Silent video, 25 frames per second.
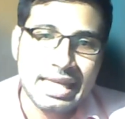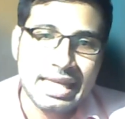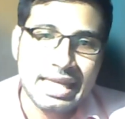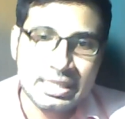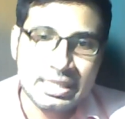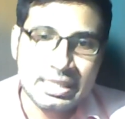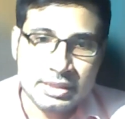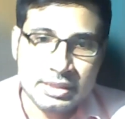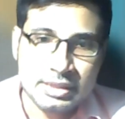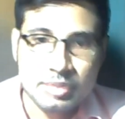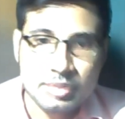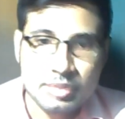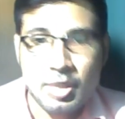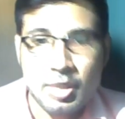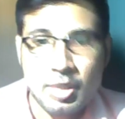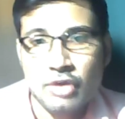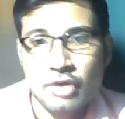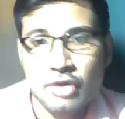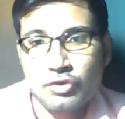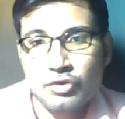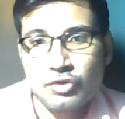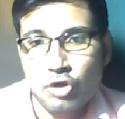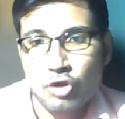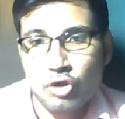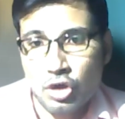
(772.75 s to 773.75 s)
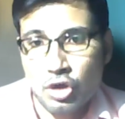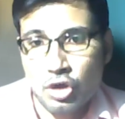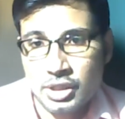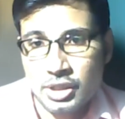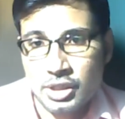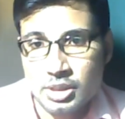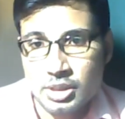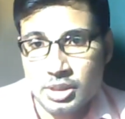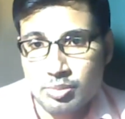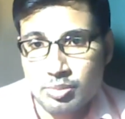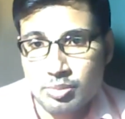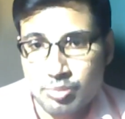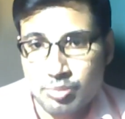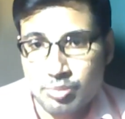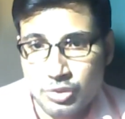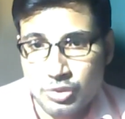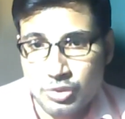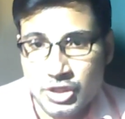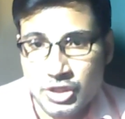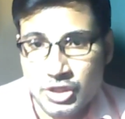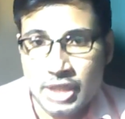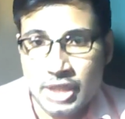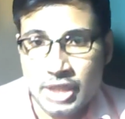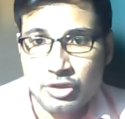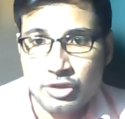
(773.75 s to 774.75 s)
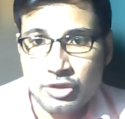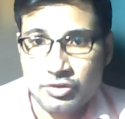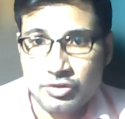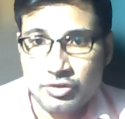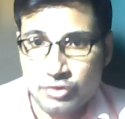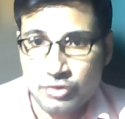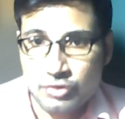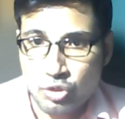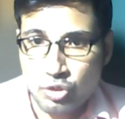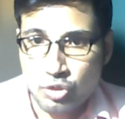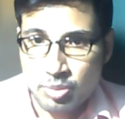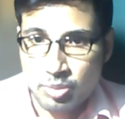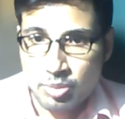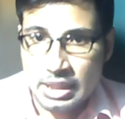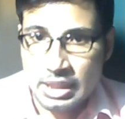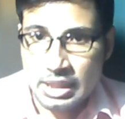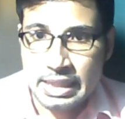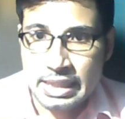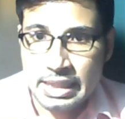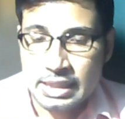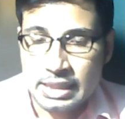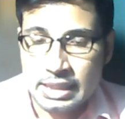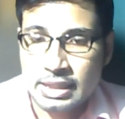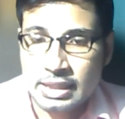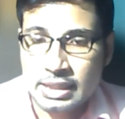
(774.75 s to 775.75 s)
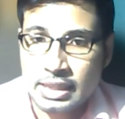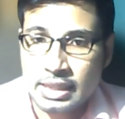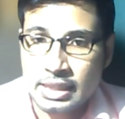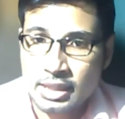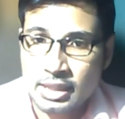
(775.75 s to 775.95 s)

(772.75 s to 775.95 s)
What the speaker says: Yes, it's part of a long-term project of building